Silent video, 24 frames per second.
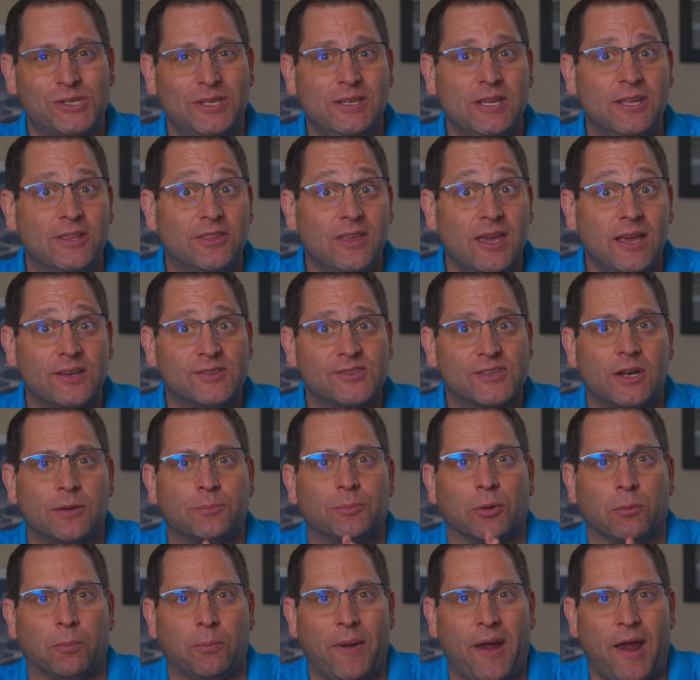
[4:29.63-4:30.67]
and you think it's going to
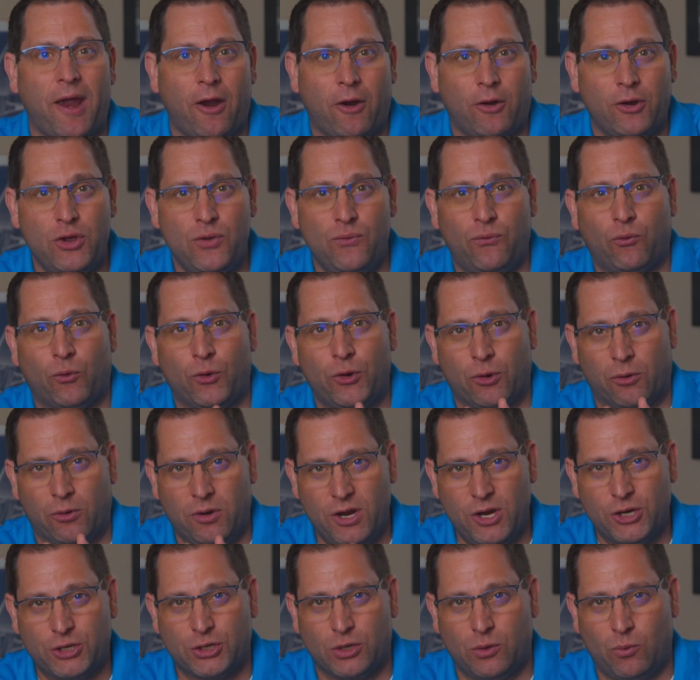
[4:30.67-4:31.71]
prepare you for your
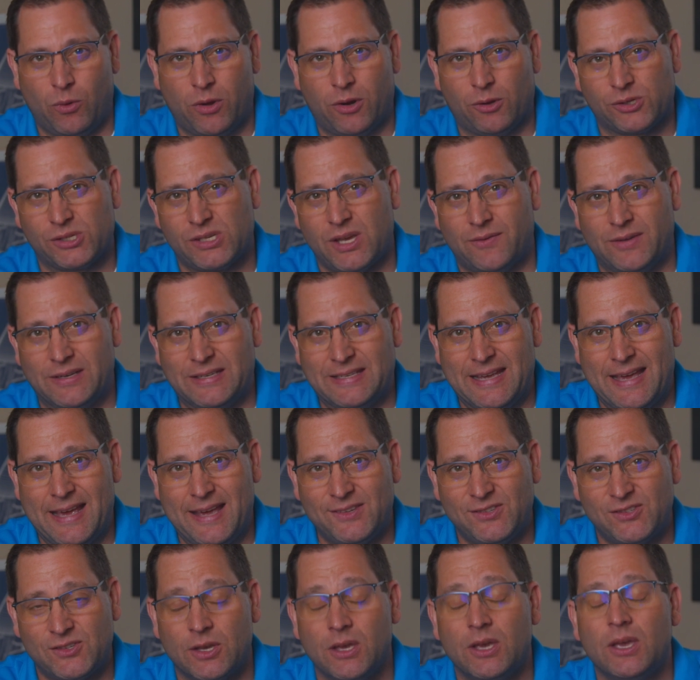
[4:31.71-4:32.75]
initial 107
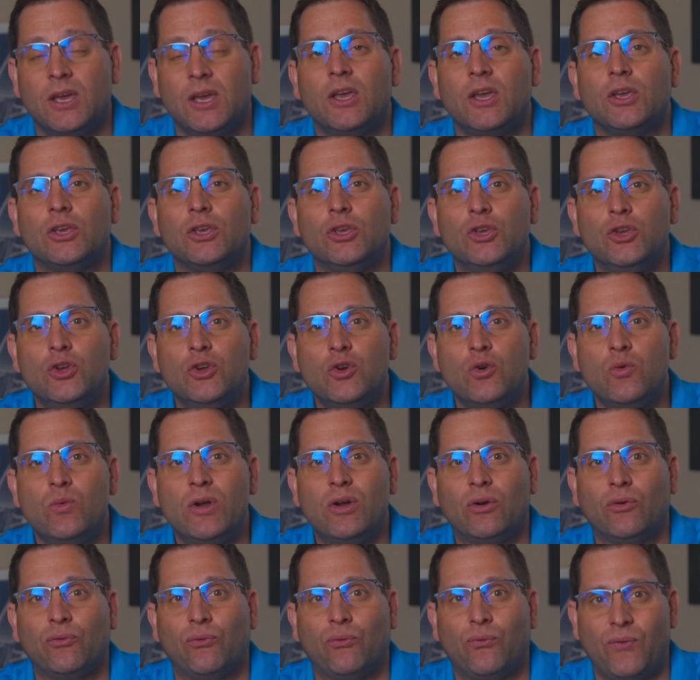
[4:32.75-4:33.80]
test, you
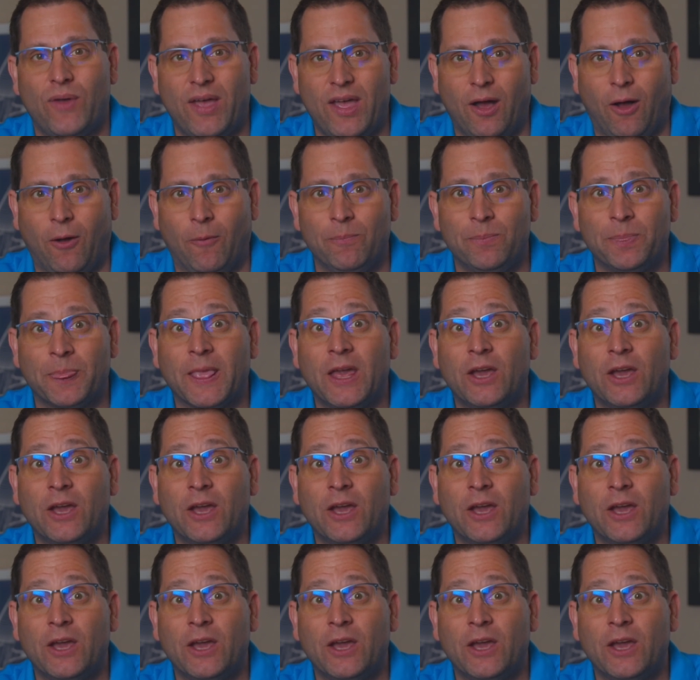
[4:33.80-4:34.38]
will fail.